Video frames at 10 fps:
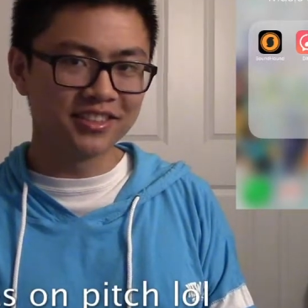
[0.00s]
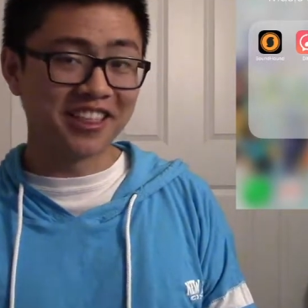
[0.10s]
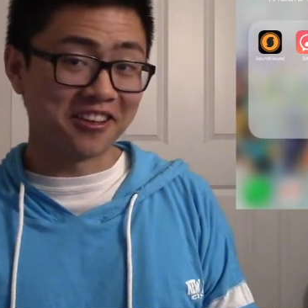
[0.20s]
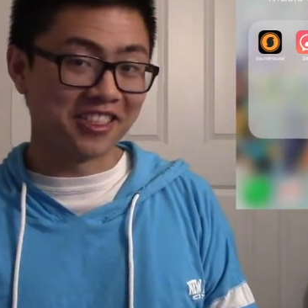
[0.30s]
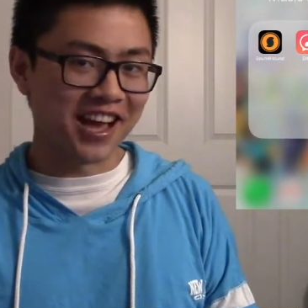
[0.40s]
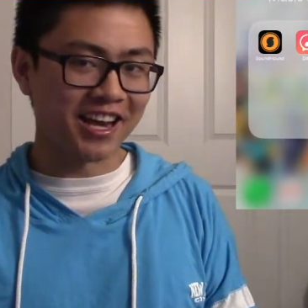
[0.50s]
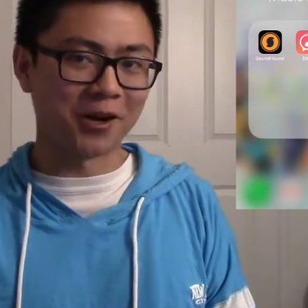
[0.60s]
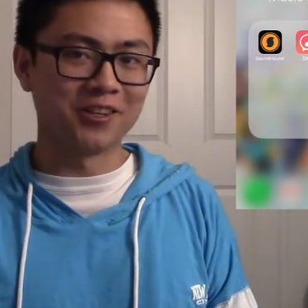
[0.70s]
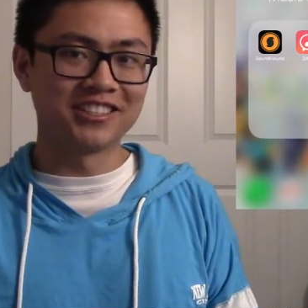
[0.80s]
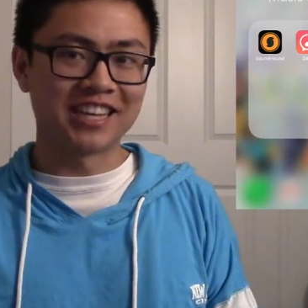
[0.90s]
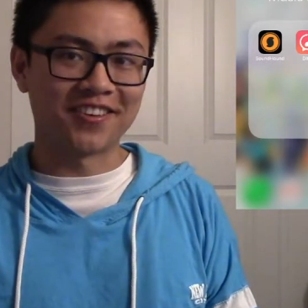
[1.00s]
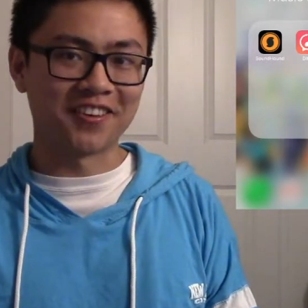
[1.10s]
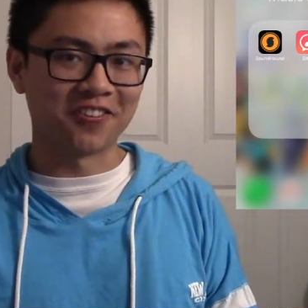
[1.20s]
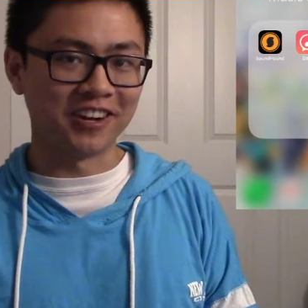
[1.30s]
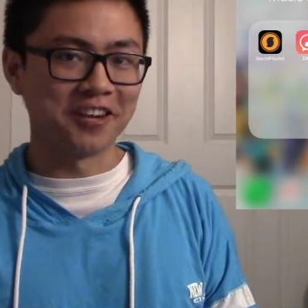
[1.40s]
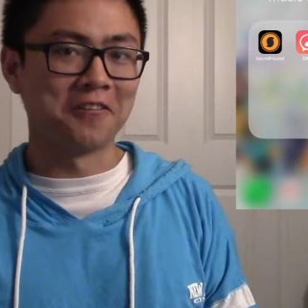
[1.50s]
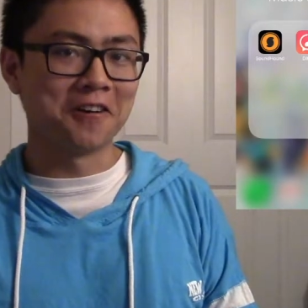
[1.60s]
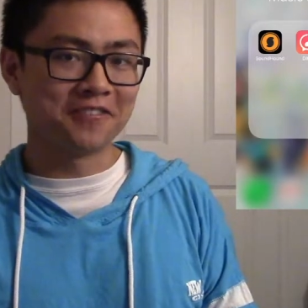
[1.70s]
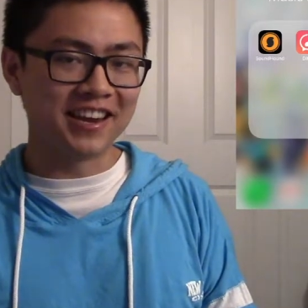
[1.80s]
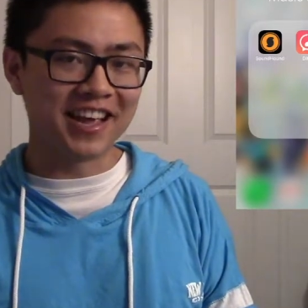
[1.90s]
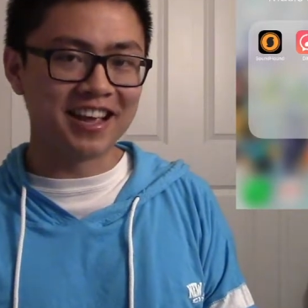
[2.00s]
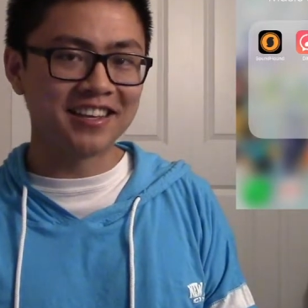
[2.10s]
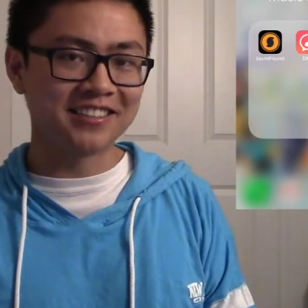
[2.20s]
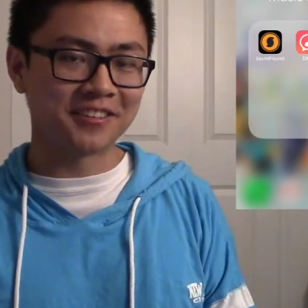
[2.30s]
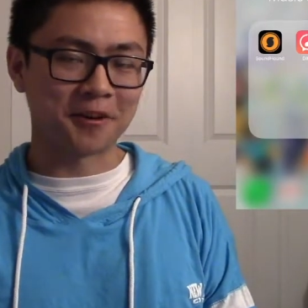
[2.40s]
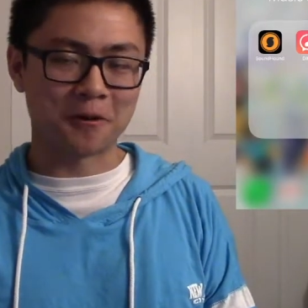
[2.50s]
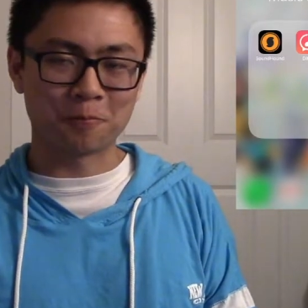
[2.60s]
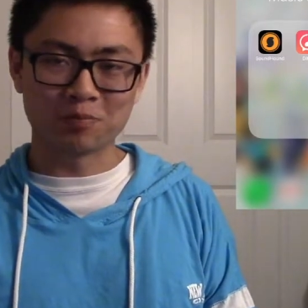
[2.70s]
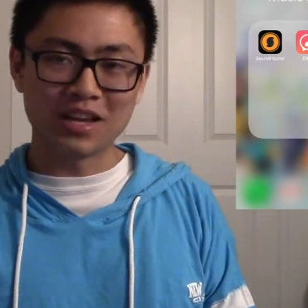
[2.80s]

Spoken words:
Either that or I was just having a really rough day, so